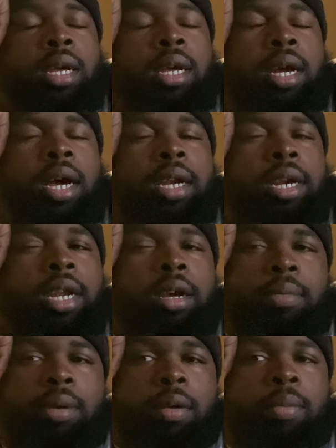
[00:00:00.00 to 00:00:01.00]
I
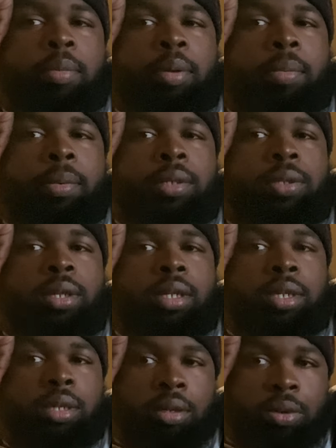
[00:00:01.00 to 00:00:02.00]
never gave a proper
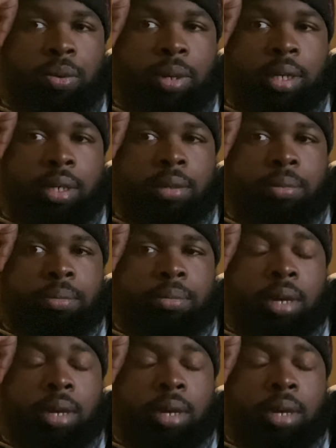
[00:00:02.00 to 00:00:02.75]
introduction on who I am.